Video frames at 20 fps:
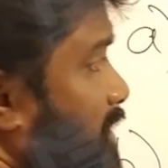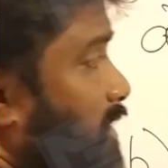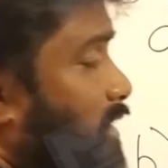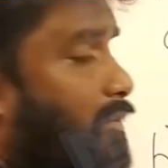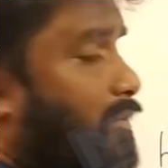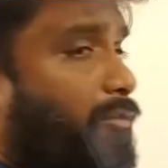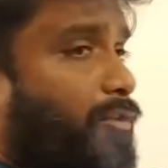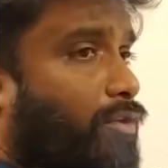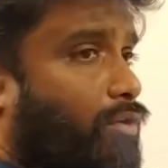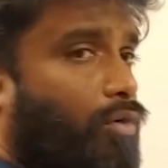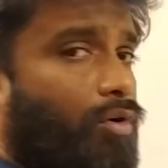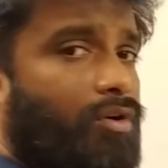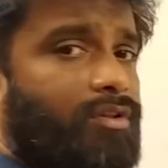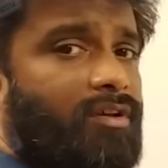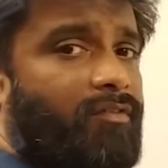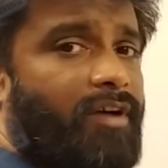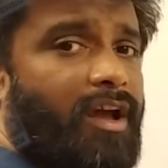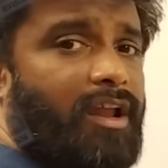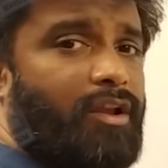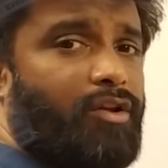If you know
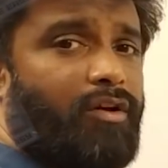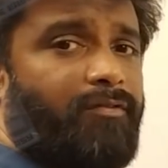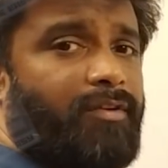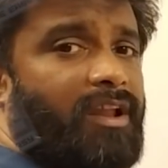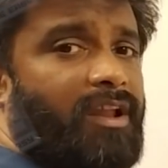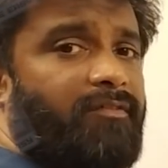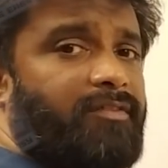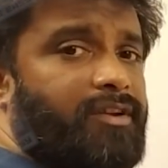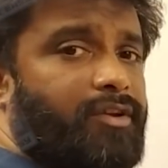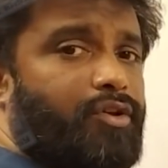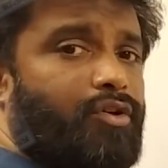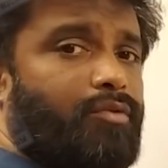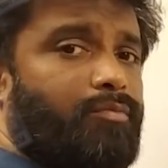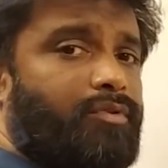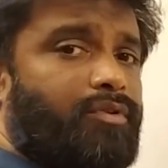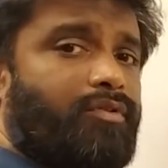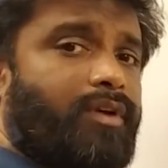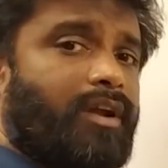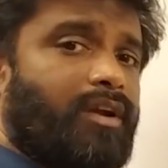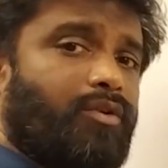the value of 11 cube,
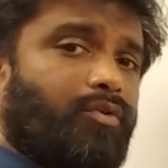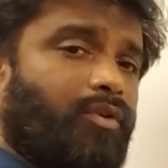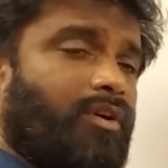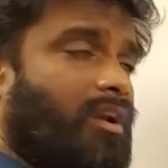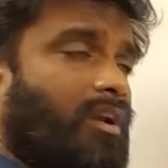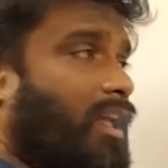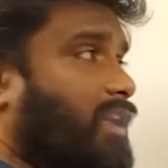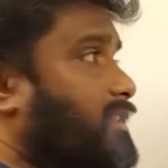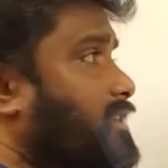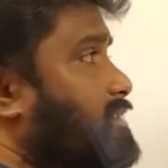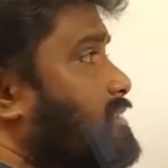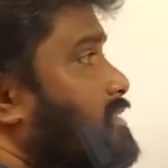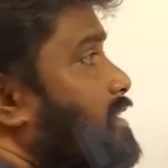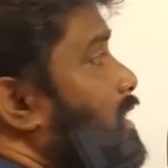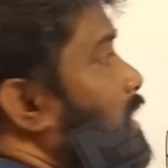you can do it like this.